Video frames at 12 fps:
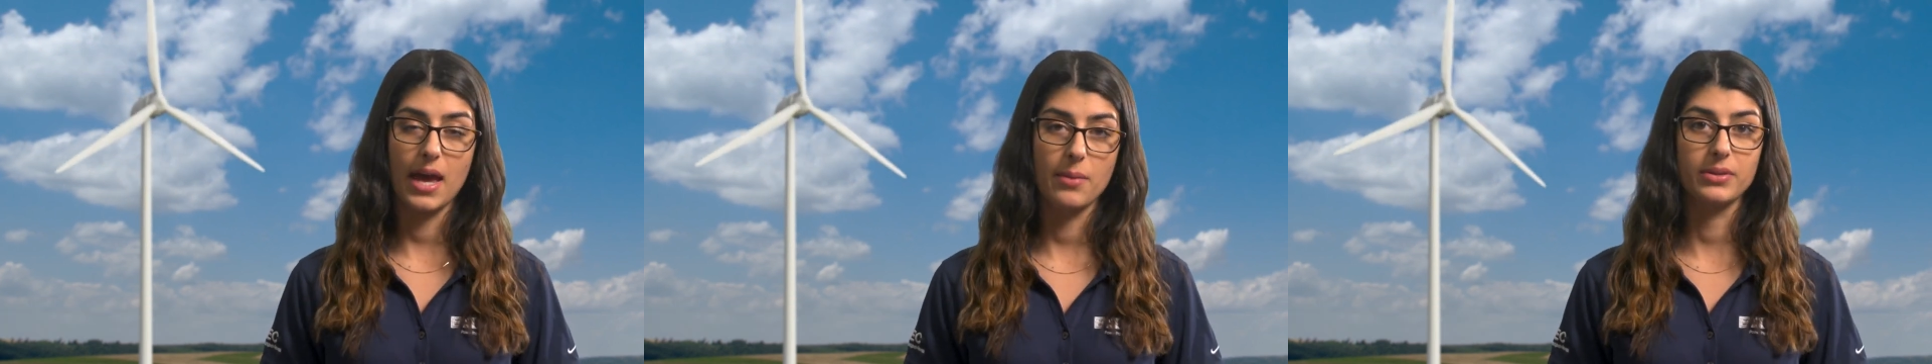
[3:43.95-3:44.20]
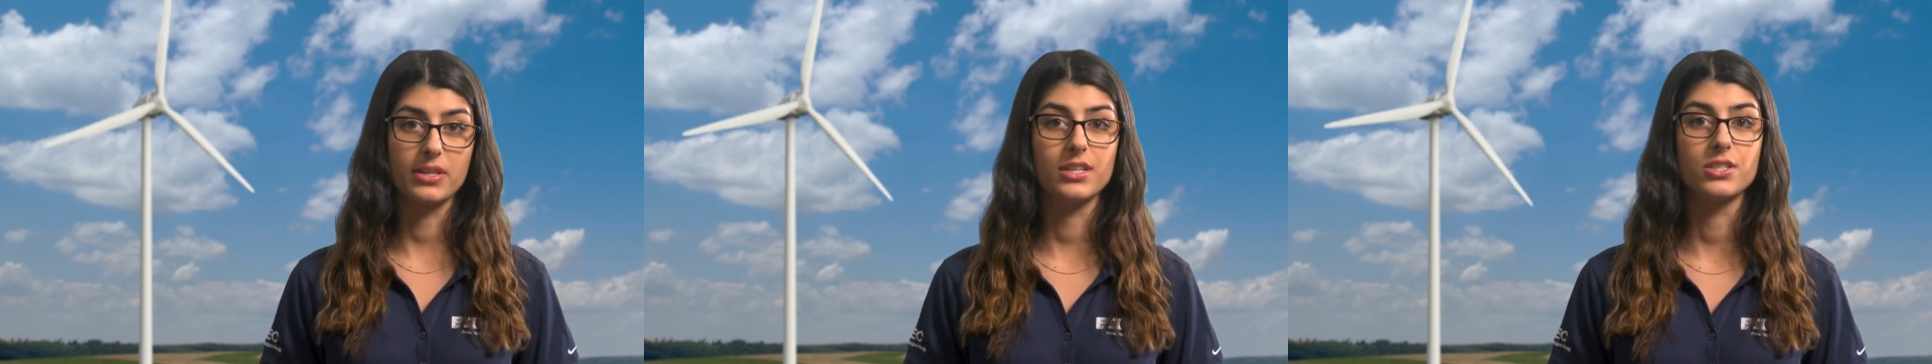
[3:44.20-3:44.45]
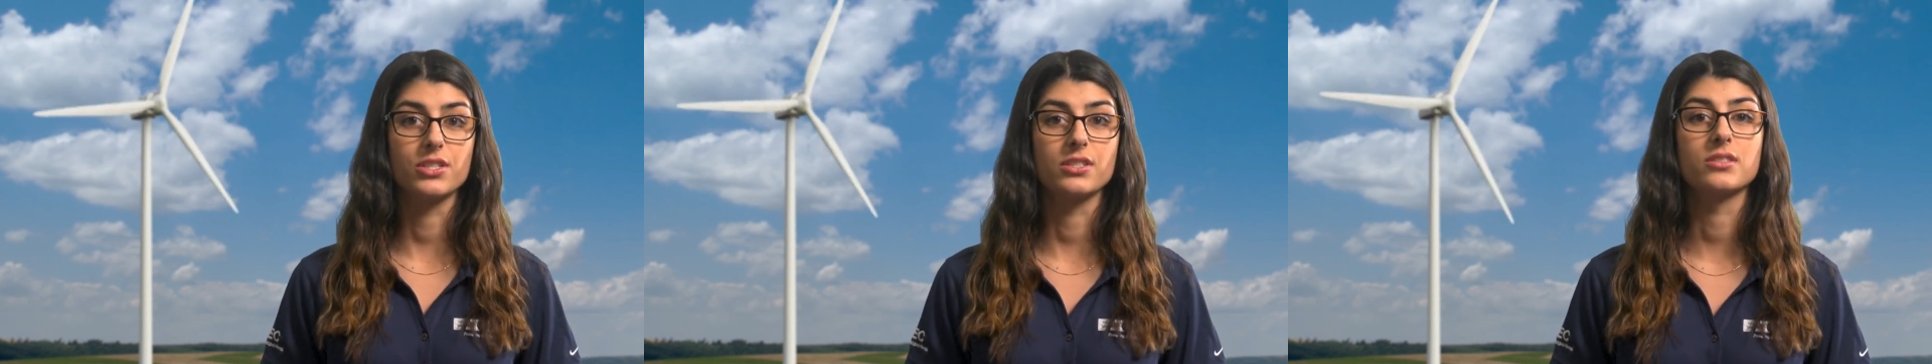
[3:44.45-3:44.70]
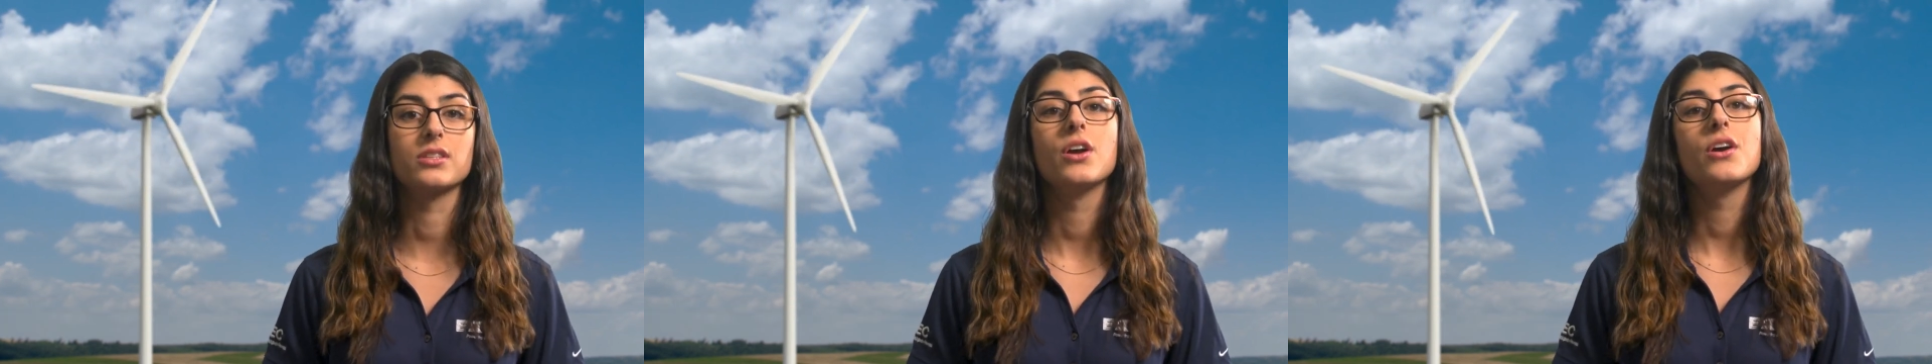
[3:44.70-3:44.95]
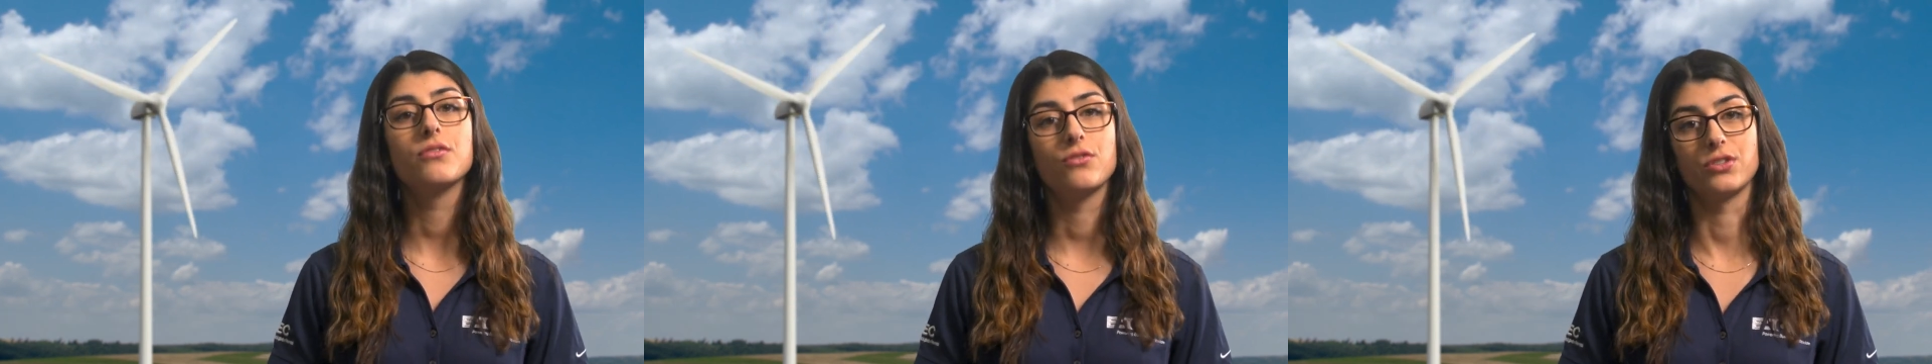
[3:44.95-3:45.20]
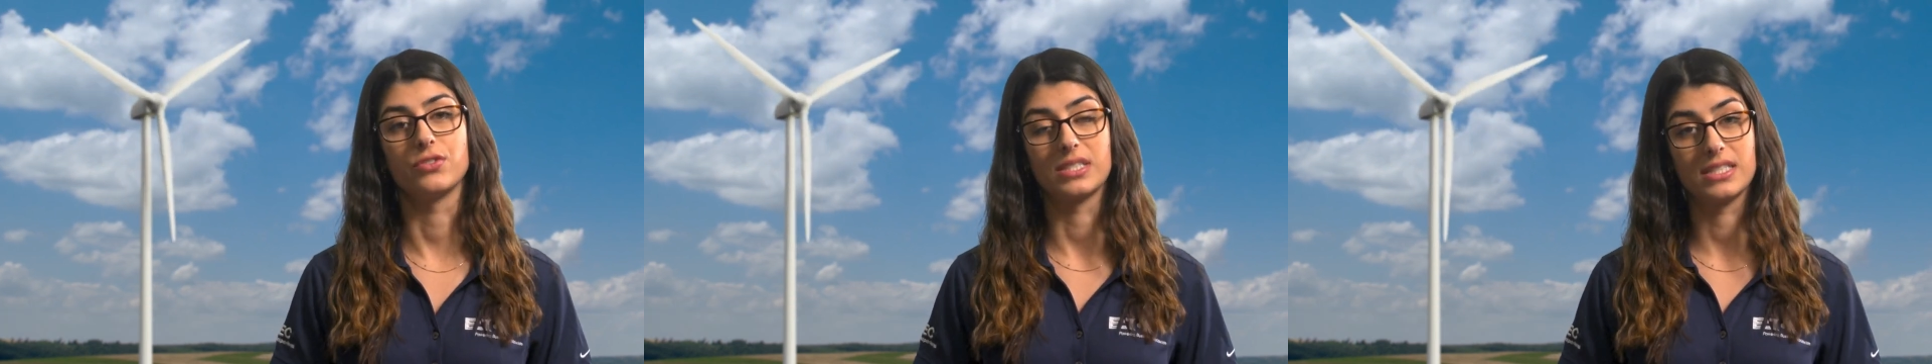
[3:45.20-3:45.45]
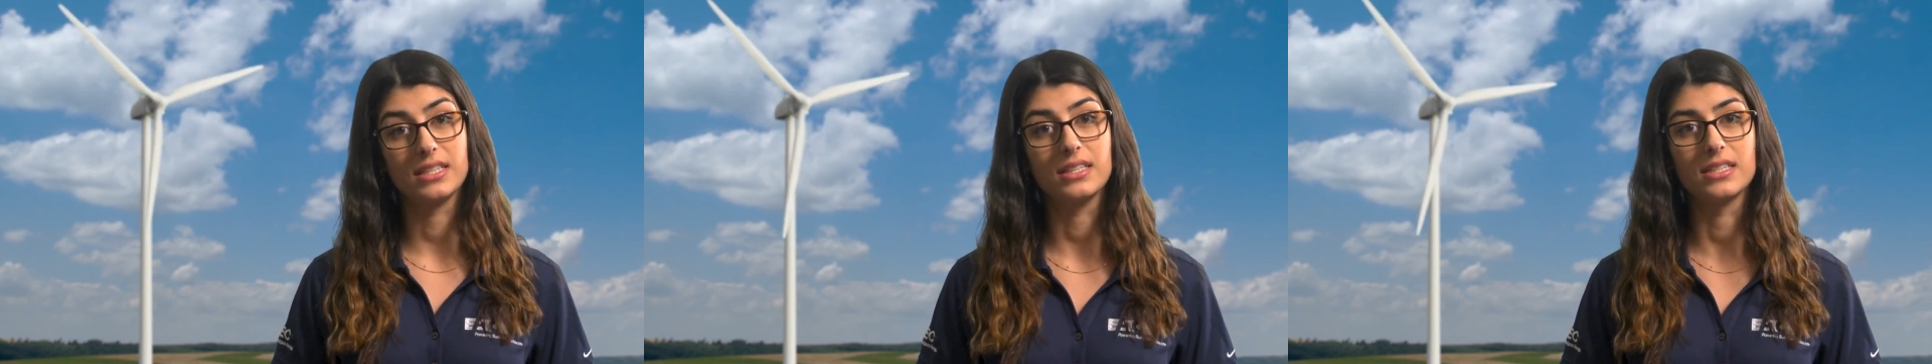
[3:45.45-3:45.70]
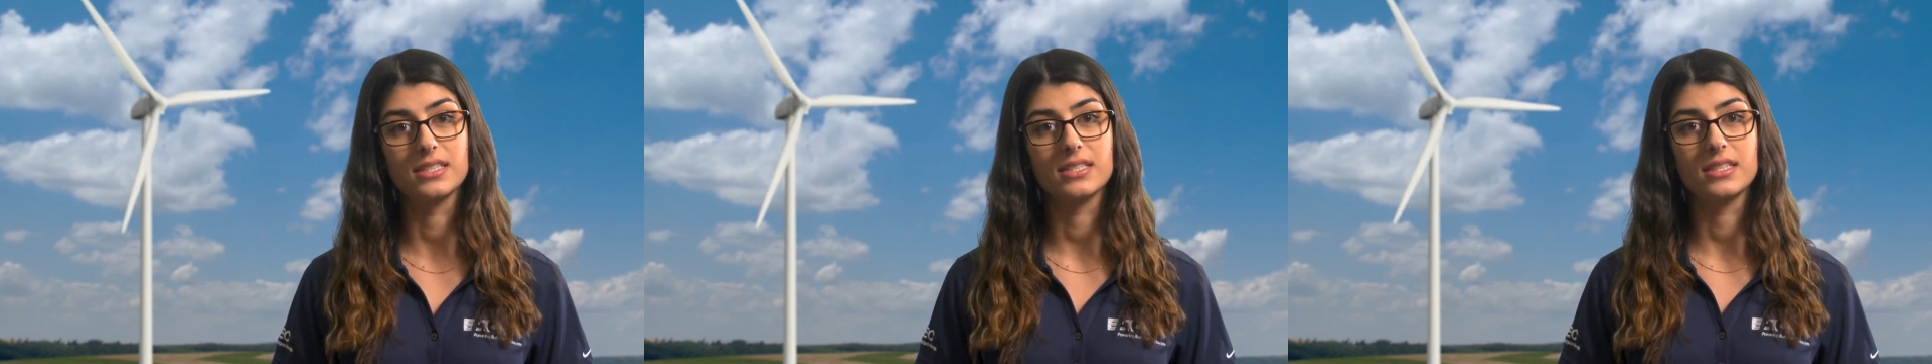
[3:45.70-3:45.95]
applications for
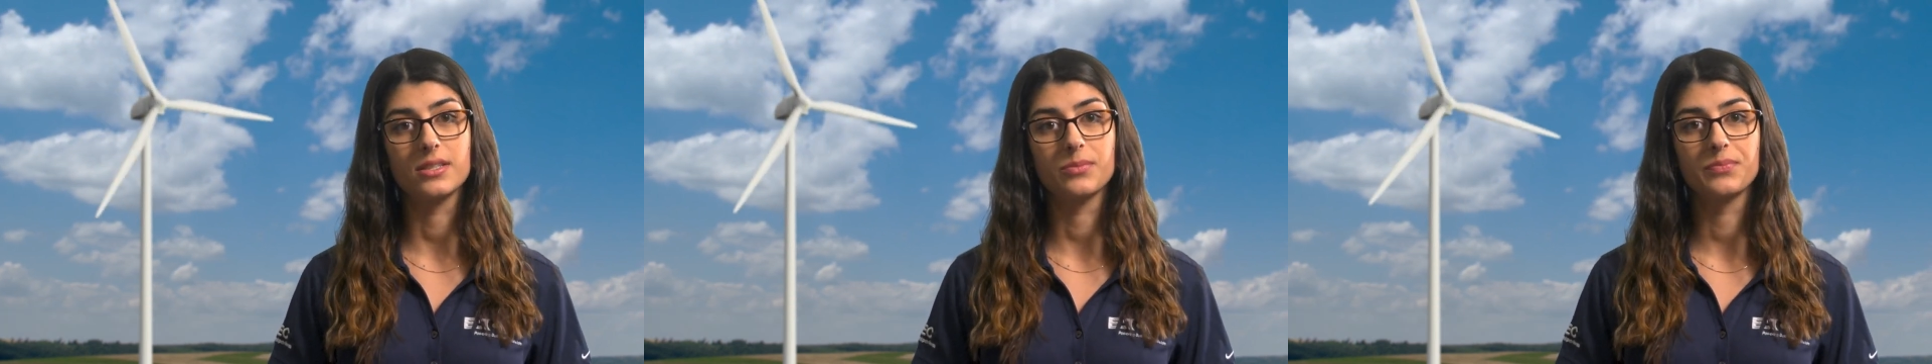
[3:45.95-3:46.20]
resiliency.